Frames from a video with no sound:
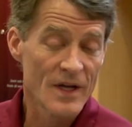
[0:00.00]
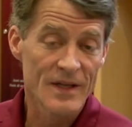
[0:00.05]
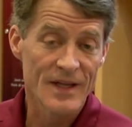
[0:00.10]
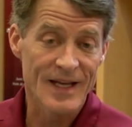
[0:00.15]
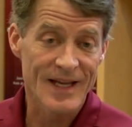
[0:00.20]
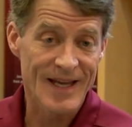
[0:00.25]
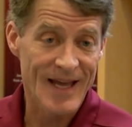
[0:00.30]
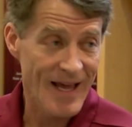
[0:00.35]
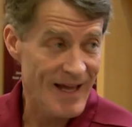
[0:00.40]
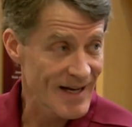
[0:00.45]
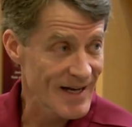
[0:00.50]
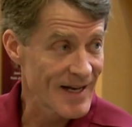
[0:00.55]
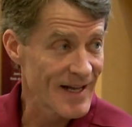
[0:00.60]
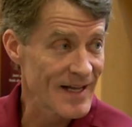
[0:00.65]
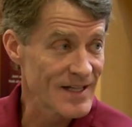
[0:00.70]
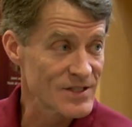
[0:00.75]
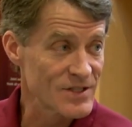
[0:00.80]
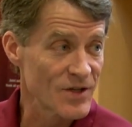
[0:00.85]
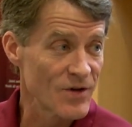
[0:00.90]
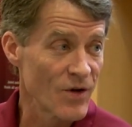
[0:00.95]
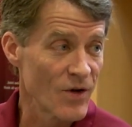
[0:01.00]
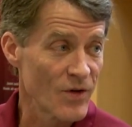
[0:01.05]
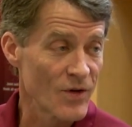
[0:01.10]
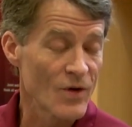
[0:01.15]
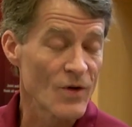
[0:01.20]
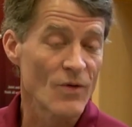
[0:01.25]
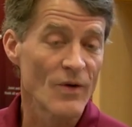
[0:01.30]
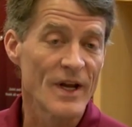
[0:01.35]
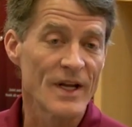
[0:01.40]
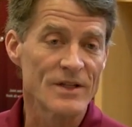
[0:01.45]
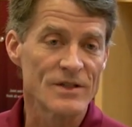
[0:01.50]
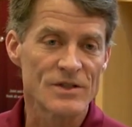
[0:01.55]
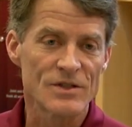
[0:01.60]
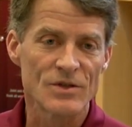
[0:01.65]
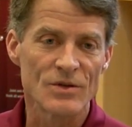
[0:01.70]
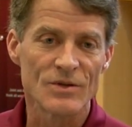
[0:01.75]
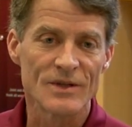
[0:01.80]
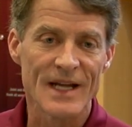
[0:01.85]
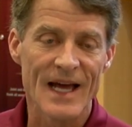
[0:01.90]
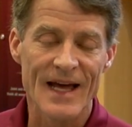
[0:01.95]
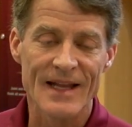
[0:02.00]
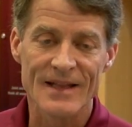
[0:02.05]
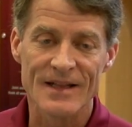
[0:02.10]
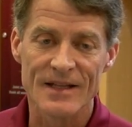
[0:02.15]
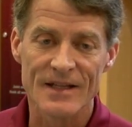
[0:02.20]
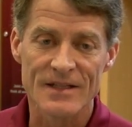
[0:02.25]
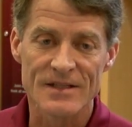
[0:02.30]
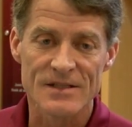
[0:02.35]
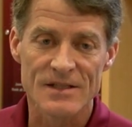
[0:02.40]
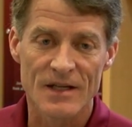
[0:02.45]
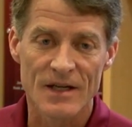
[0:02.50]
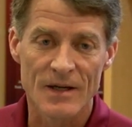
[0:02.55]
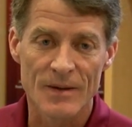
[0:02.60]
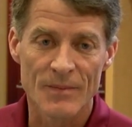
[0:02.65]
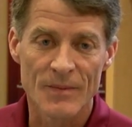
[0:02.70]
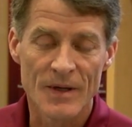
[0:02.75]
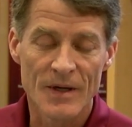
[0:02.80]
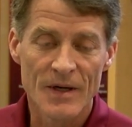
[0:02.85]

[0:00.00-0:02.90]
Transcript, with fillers: the candidates and all the great student athletes, uh,